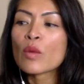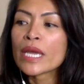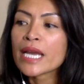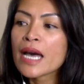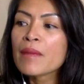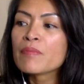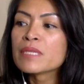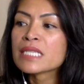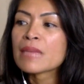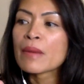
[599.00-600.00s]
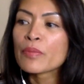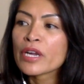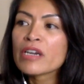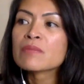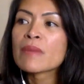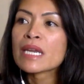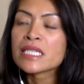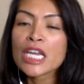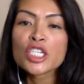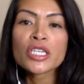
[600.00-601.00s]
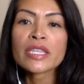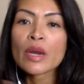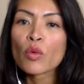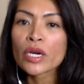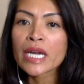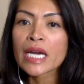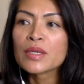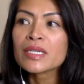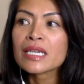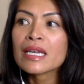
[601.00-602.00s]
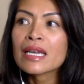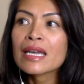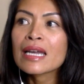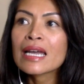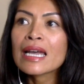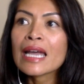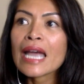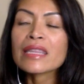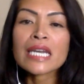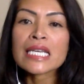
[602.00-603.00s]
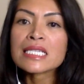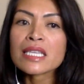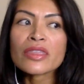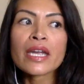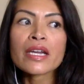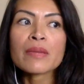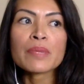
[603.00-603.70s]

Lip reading: wake up, say my prayers, meditation, and then I work out. And then I sit there in